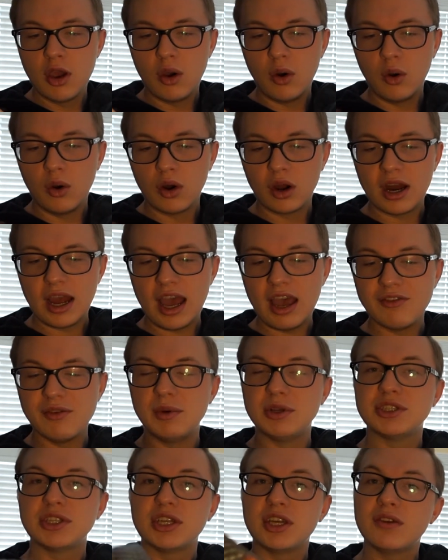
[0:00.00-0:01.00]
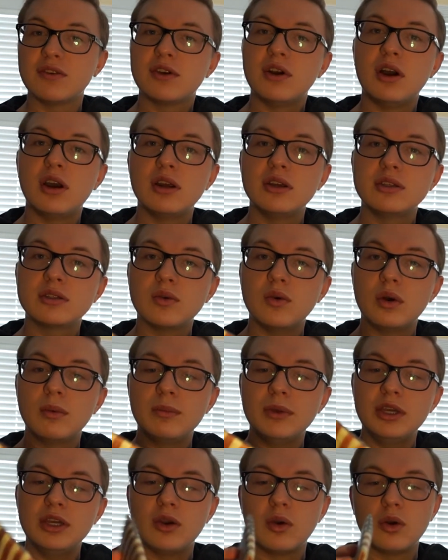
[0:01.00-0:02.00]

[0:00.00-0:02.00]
or I have a bunch of gift cards on me,